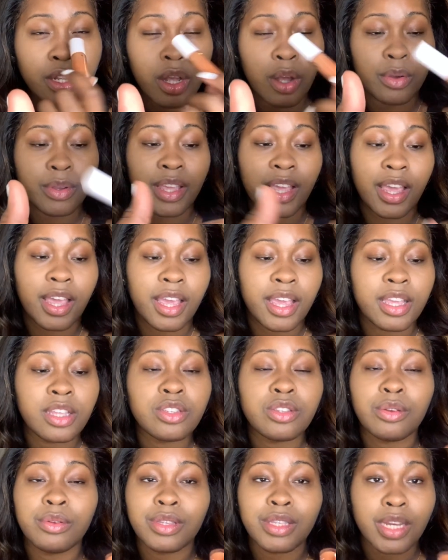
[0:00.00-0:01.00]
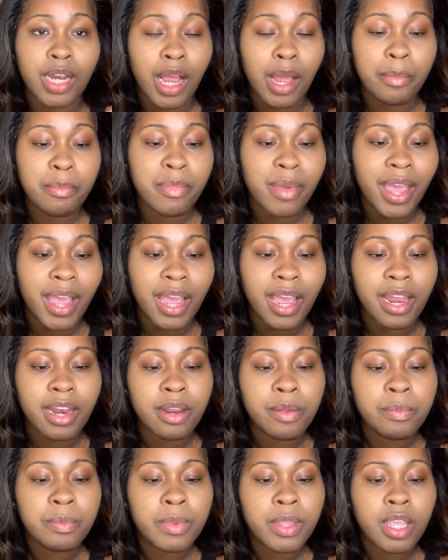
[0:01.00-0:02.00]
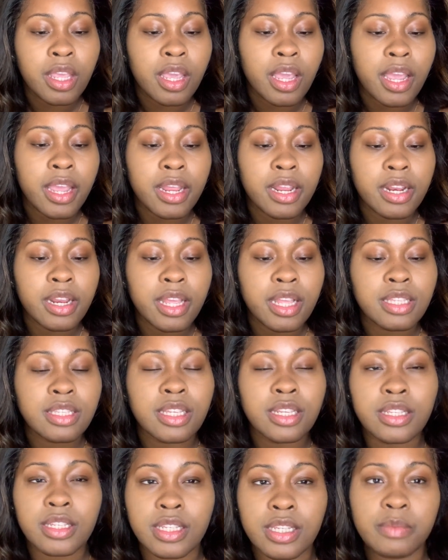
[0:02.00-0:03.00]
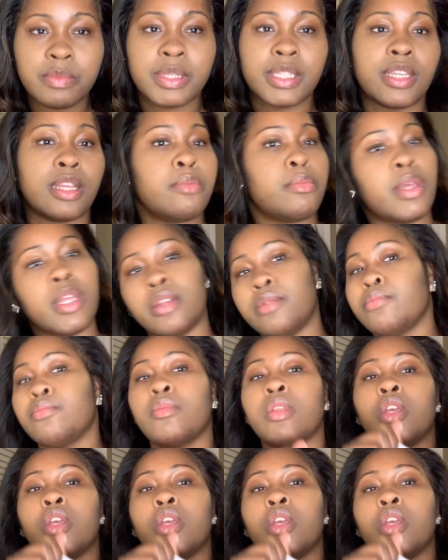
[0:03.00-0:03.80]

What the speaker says: Okay, so it's not matte and it's in Deep Cinnamon.